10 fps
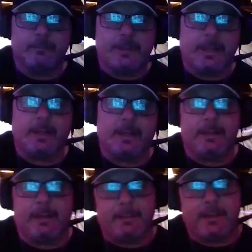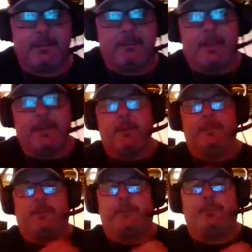yeah, I mean, my
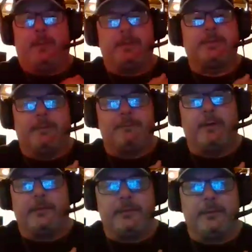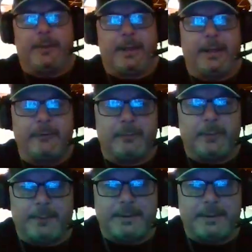group's experienced stuff there too in that engine room.